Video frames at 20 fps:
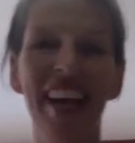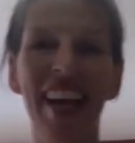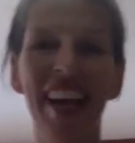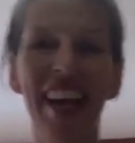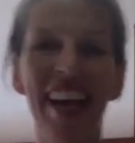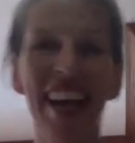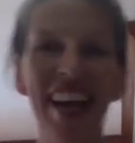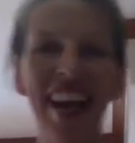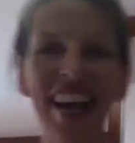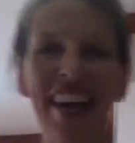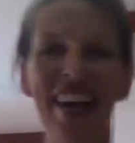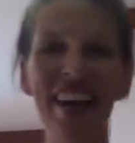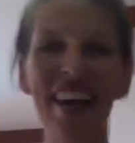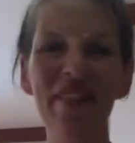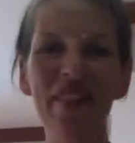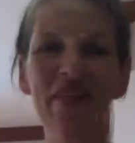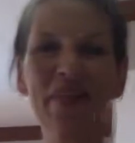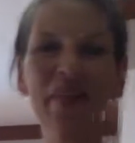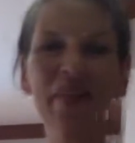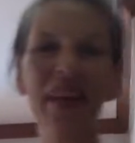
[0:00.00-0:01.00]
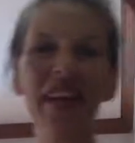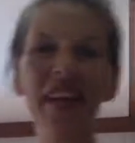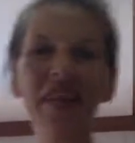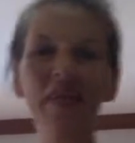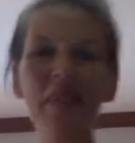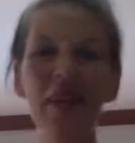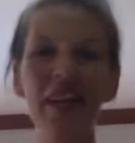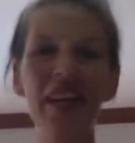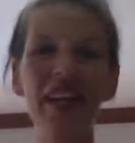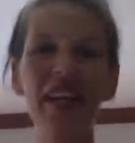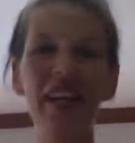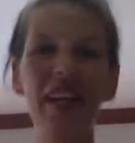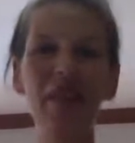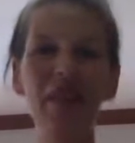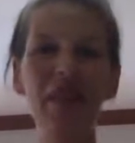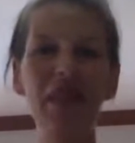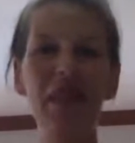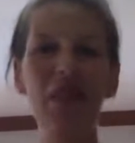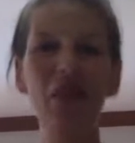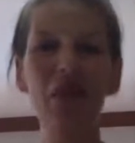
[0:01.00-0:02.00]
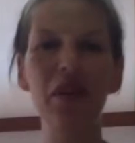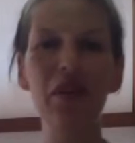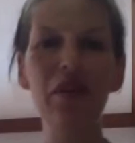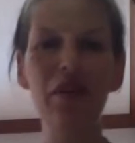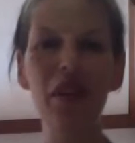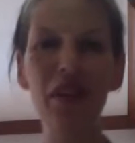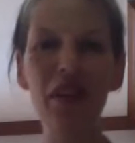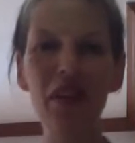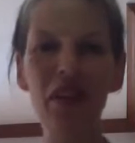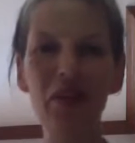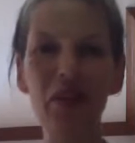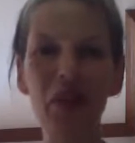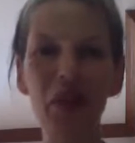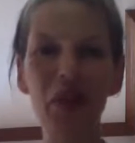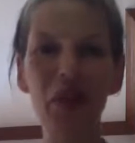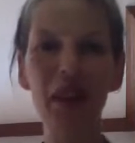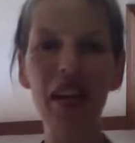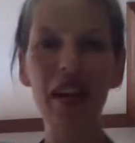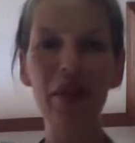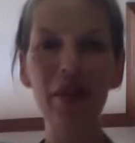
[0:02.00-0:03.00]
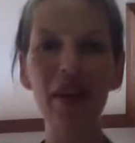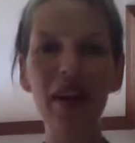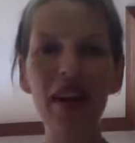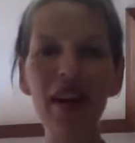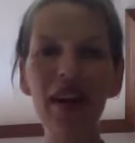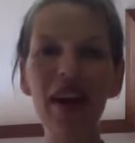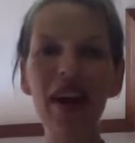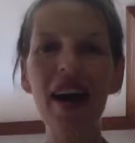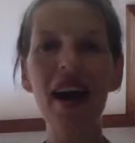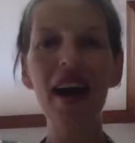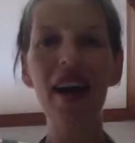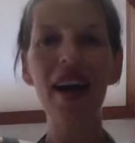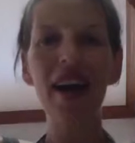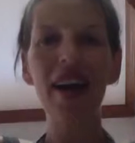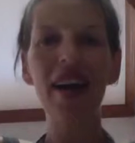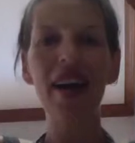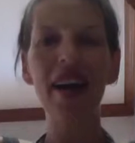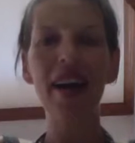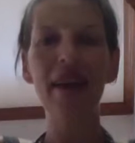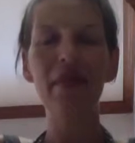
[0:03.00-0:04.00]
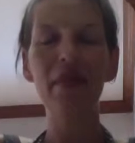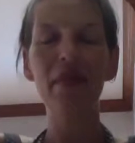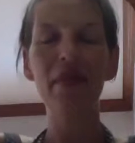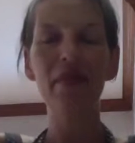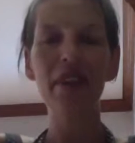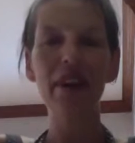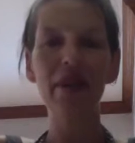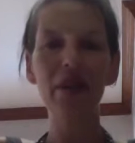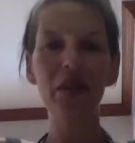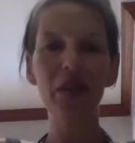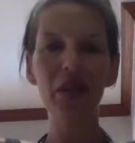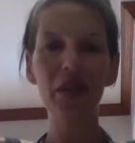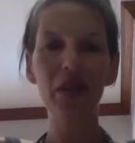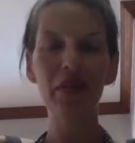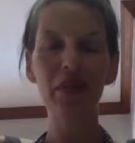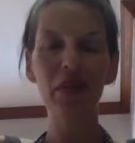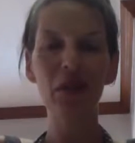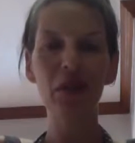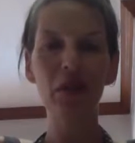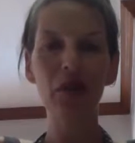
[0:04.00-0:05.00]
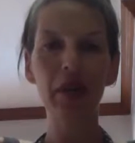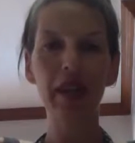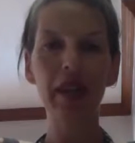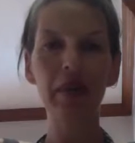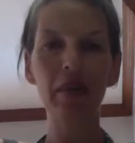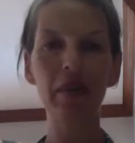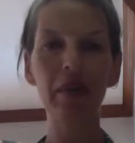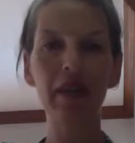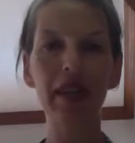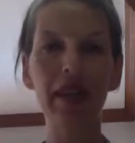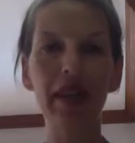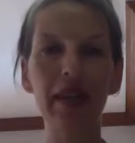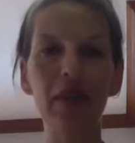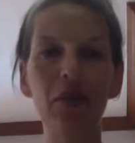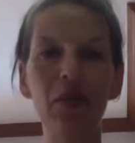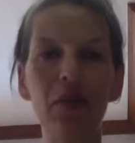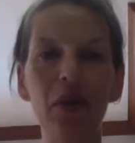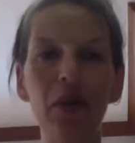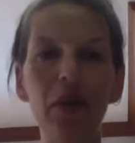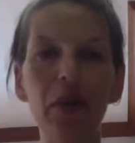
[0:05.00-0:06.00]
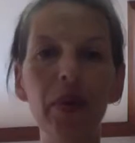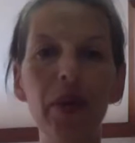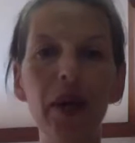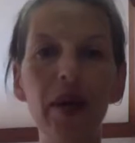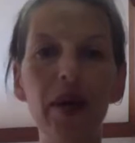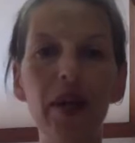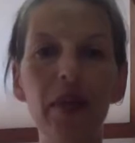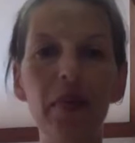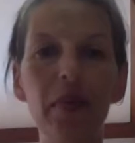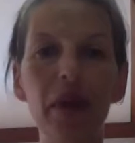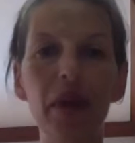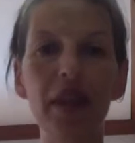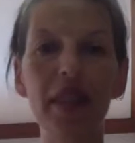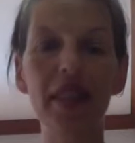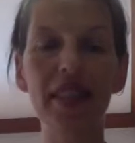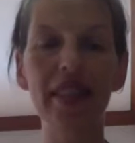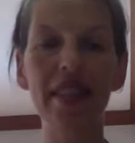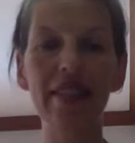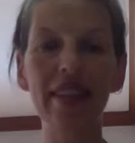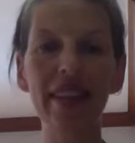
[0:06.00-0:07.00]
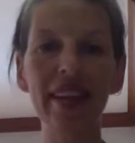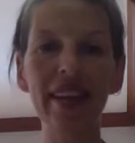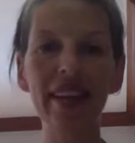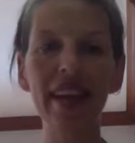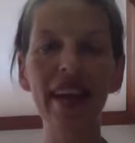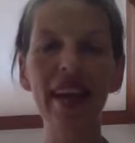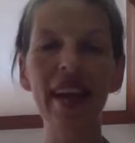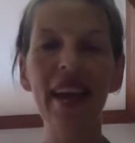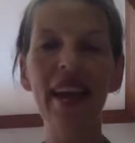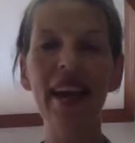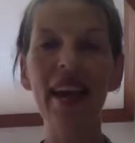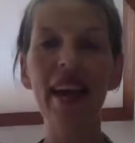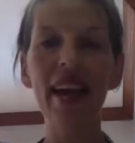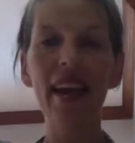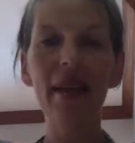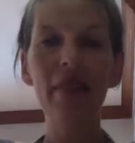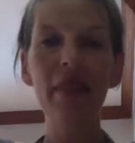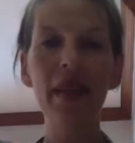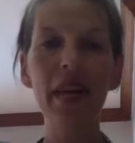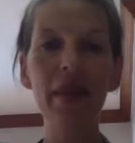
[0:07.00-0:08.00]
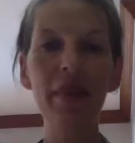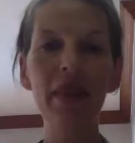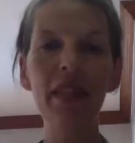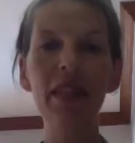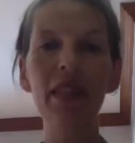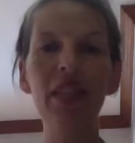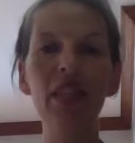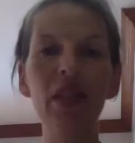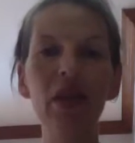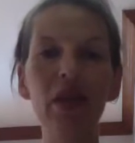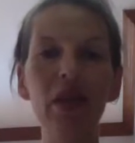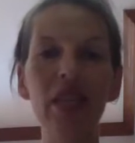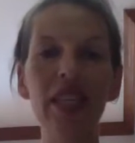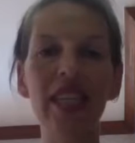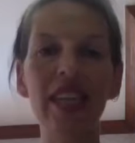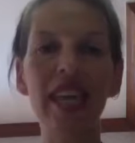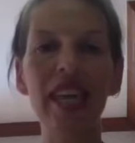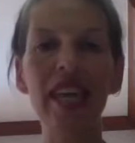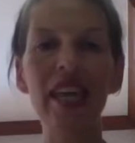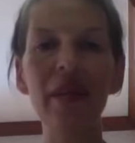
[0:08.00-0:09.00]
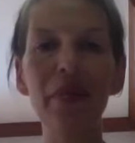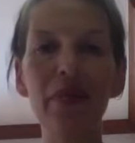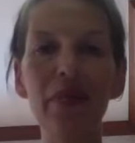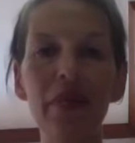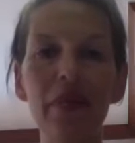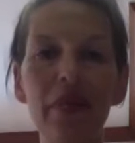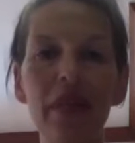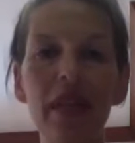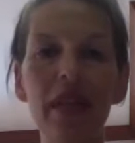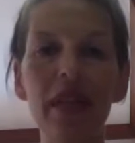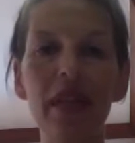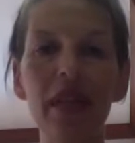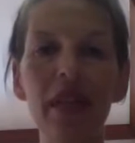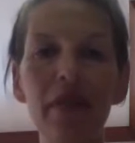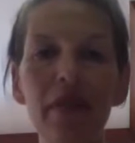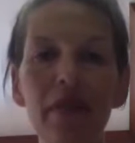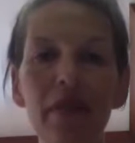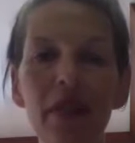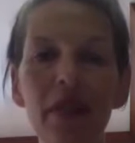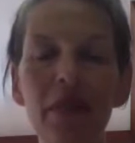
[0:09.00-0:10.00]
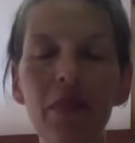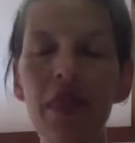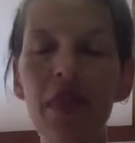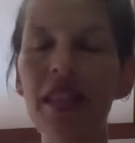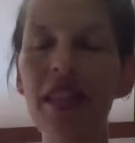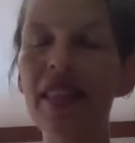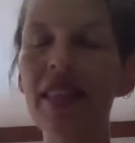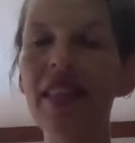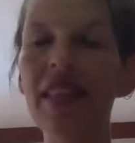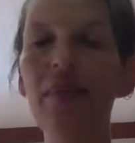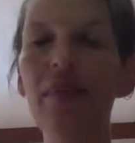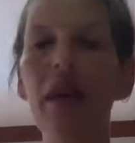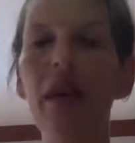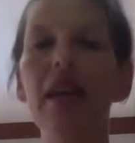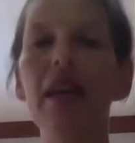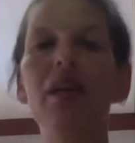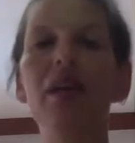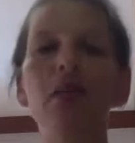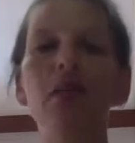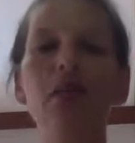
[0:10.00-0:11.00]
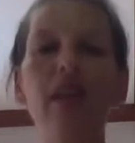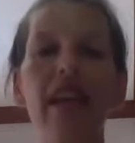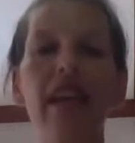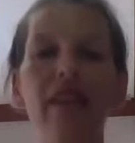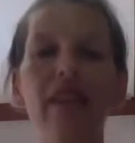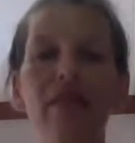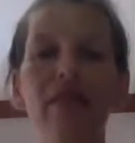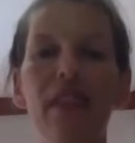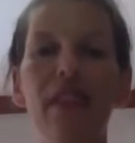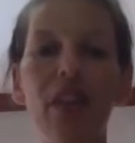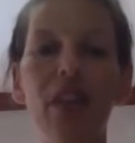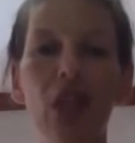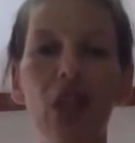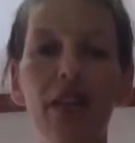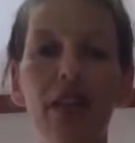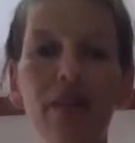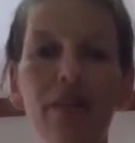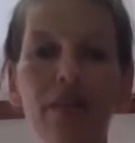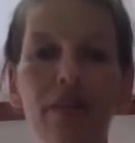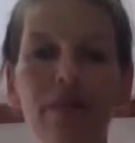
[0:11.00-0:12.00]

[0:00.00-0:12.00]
Hi everyone, my name is Lori Voss Furukawa. I am the founder of Create, Play, Grow Out of the Box Living, and I'm coming to you today from Manila, Philippines in my creative kitchen.